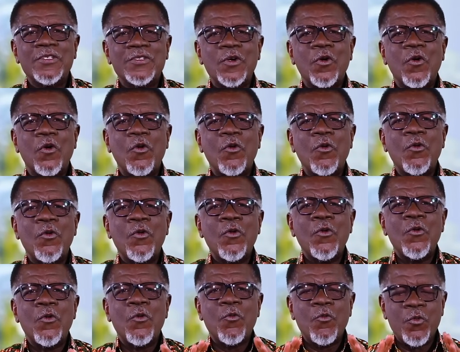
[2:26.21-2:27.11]
So
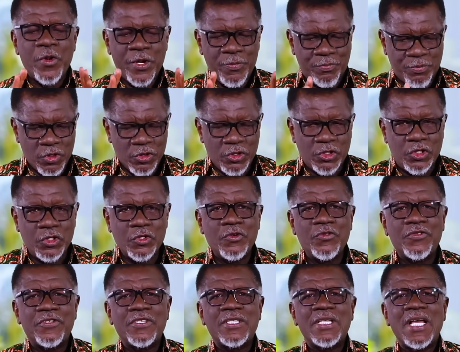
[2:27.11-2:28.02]
we
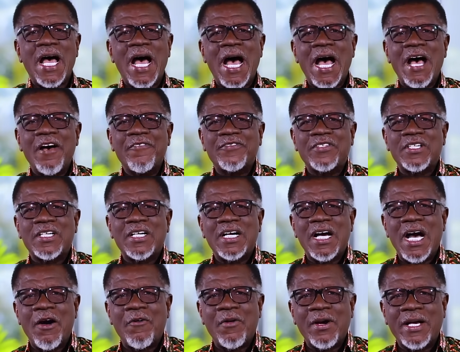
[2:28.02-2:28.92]
produce
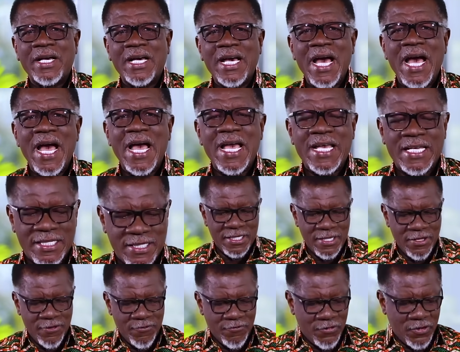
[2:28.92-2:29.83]
after our kind.